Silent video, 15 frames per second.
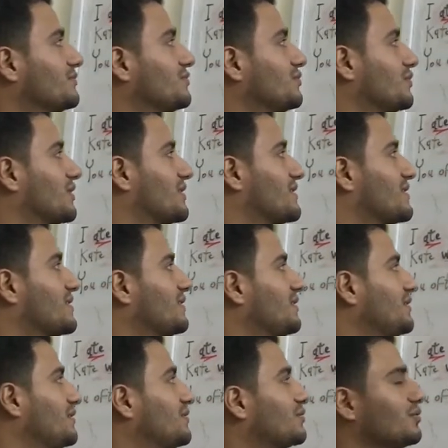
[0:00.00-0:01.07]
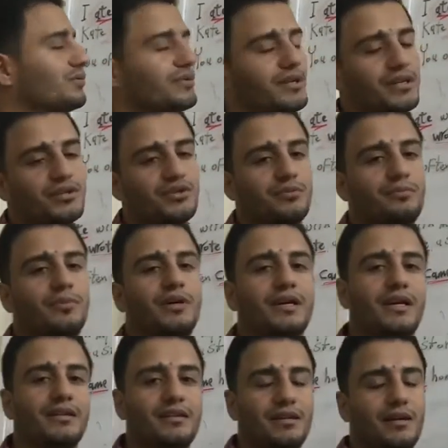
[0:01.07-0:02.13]
You can see here contraction by
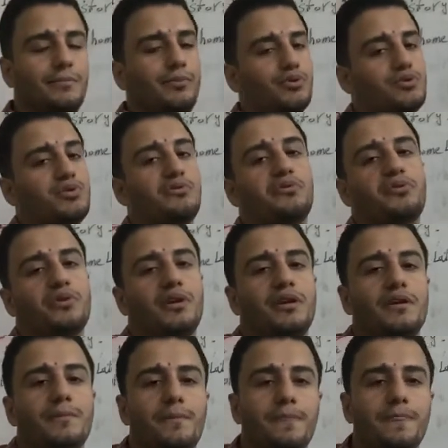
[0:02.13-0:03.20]
adding apostrophe. Okay.